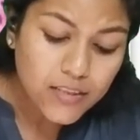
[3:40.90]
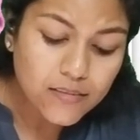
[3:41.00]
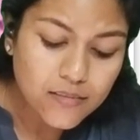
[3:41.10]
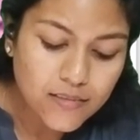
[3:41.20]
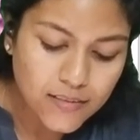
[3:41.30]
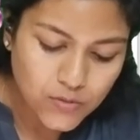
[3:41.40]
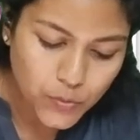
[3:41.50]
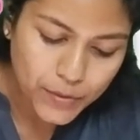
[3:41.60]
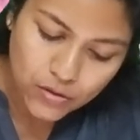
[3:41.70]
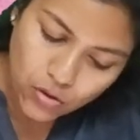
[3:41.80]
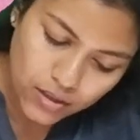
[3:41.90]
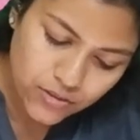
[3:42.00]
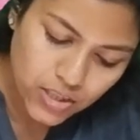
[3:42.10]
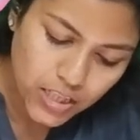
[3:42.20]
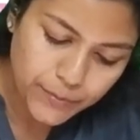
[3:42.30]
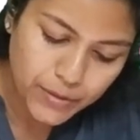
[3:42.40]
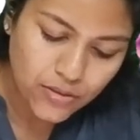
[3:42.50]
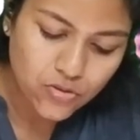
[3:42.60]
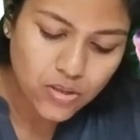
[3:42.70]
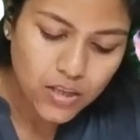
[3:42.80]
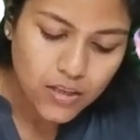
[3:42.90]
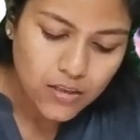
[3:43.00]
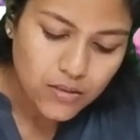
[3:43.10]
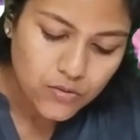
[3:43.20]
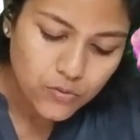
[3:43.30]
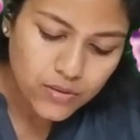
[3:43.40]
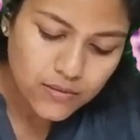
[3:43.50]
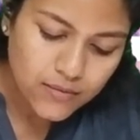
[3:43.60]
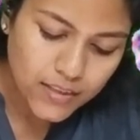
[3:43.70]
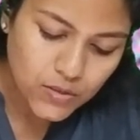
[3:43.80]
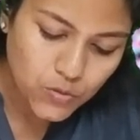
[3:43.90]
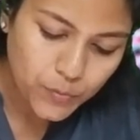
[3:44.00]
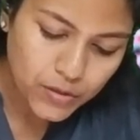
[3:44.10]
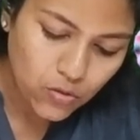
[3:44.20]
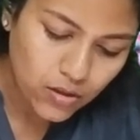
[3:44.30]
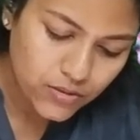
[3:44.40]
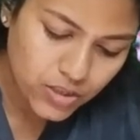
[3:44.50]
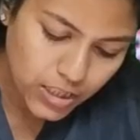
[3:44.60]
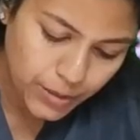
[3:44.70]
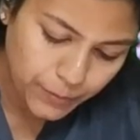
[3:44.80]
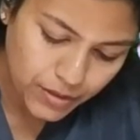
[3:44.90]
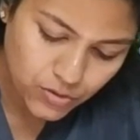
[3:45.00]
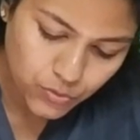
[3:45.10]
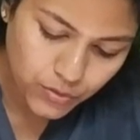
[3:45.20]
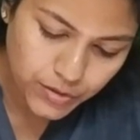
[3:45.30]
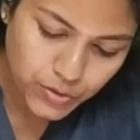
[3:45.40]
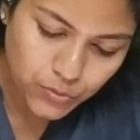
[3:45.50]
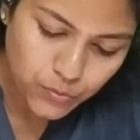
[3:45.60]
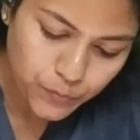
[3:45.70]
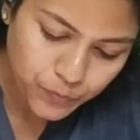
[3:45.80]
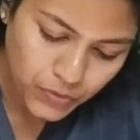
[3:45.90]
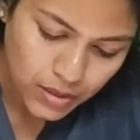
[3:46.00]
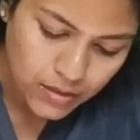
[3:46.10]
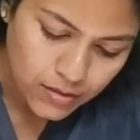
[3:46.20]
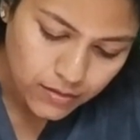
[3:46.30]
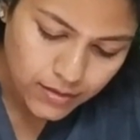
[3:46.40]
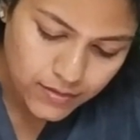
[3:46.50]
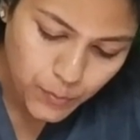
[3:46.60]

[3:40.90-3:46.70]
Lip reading: in this histopathology image, so this is a histopathology image showing you there's a